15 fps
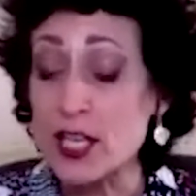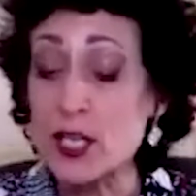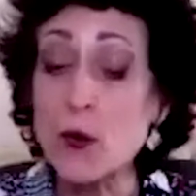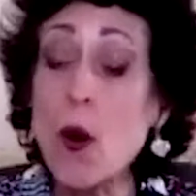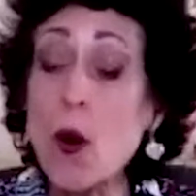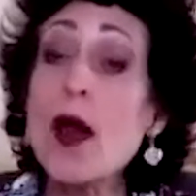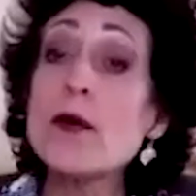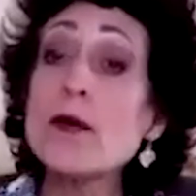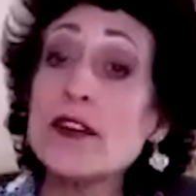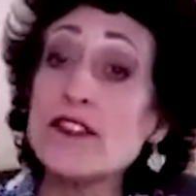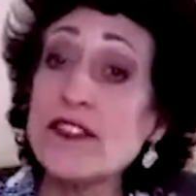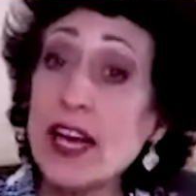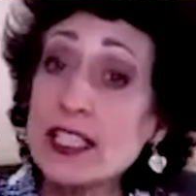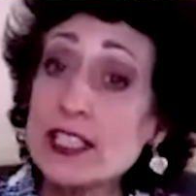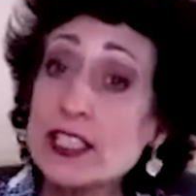You want to
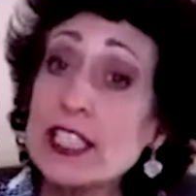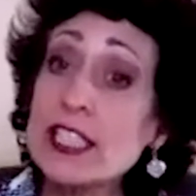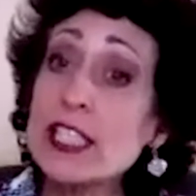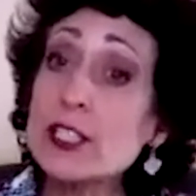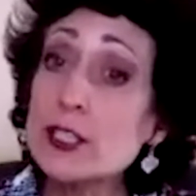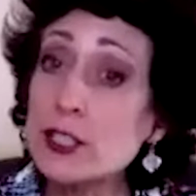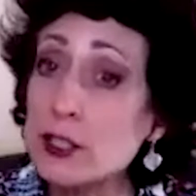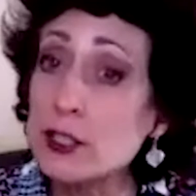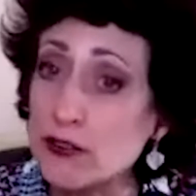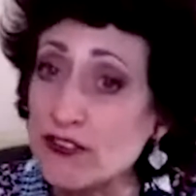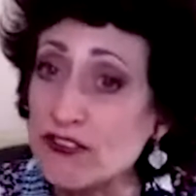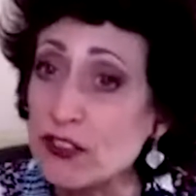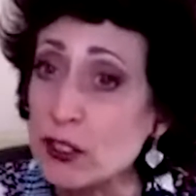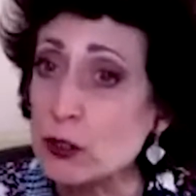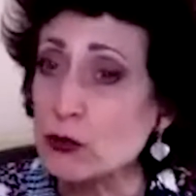invest it into your
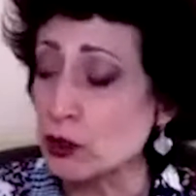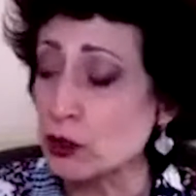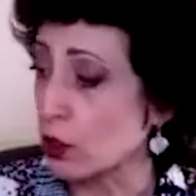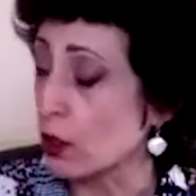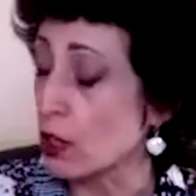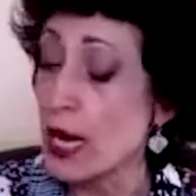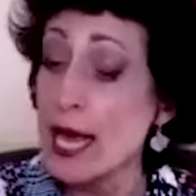future.